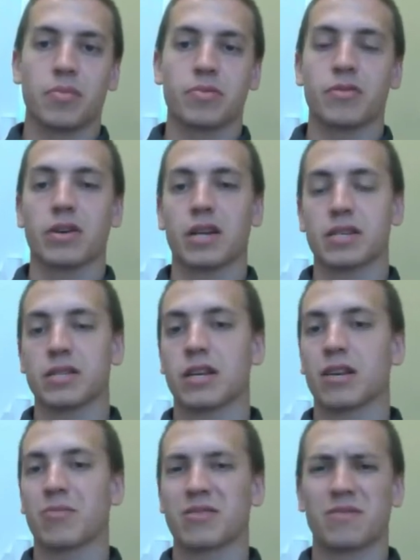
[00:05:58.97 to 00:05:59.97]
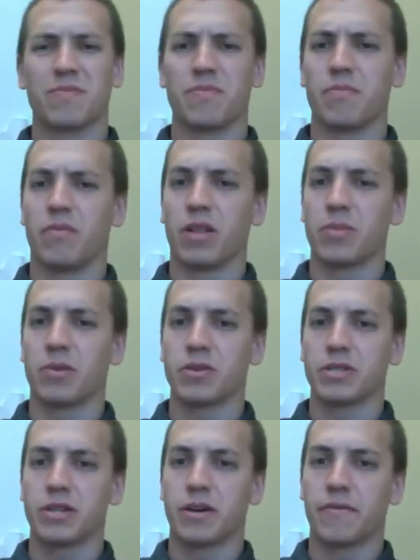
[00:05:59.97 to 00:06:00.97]
and they're kind of signing about some volleyball
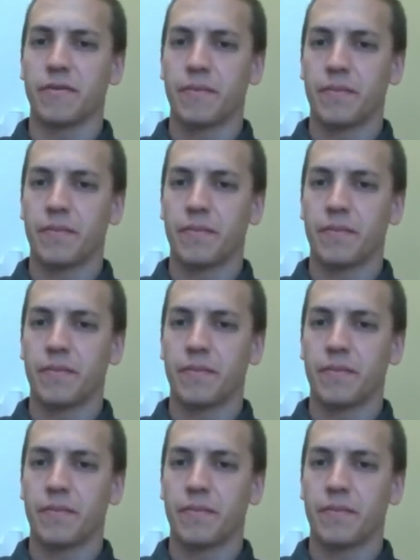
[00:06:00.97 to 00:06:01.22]
stuff.